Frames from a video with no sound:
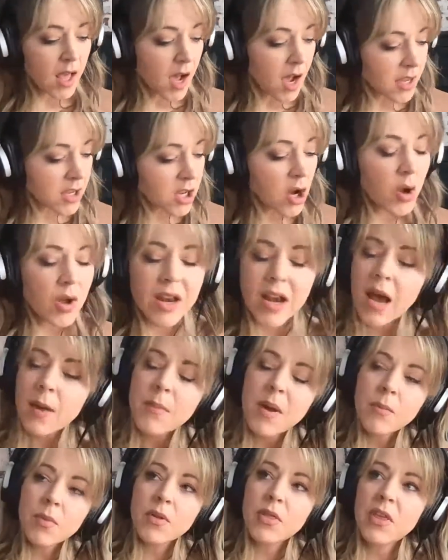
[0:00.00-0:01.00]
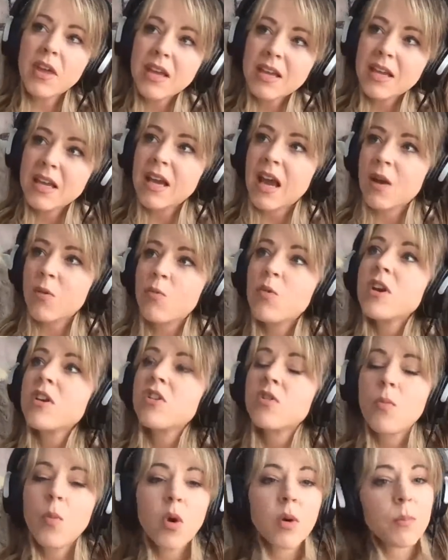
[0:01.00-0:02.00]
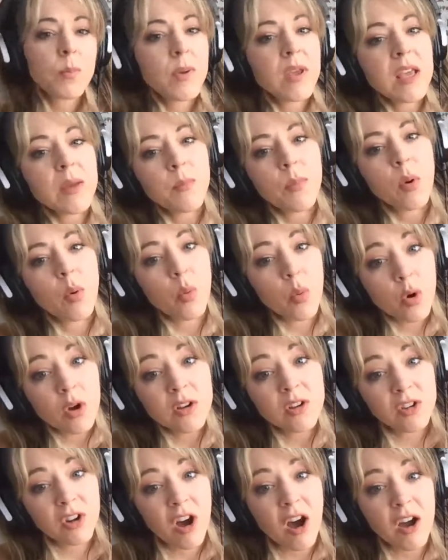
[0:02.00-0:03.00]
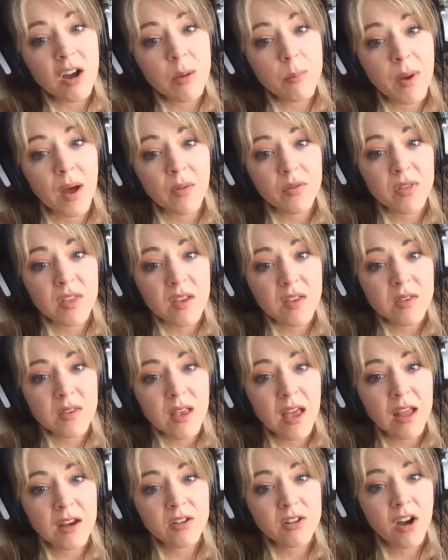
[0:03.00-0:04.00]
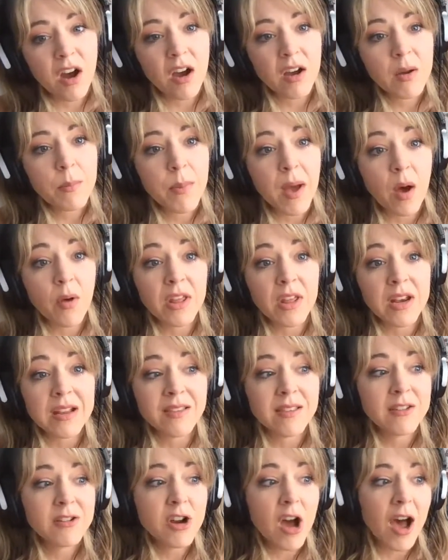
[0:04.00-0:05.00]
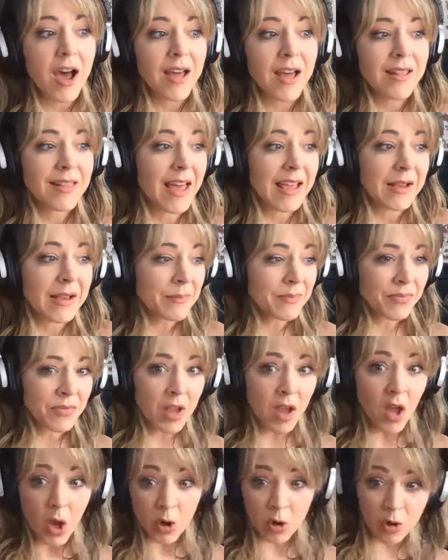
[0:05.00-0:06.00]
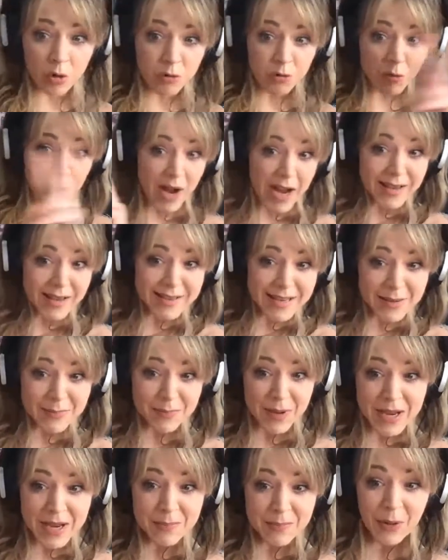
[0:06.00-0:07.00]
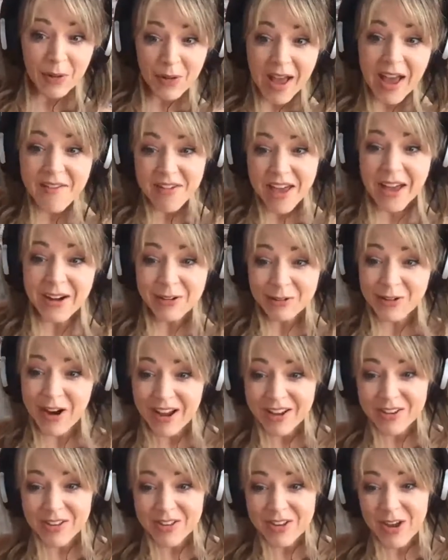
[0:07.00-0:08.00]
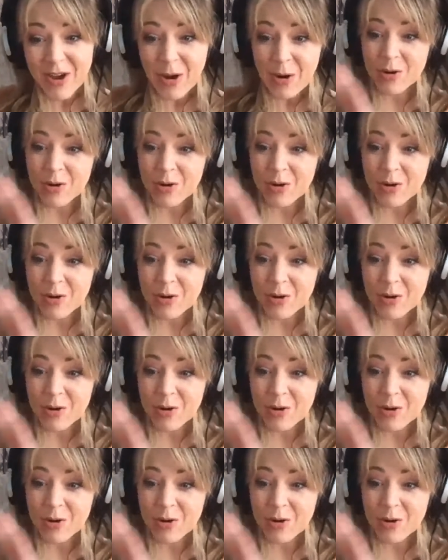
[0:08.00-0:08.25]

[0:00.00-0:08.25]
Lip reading: and I remember thinking, I wish more people would talk about this and talk about that it's not like crazy people have anorexia or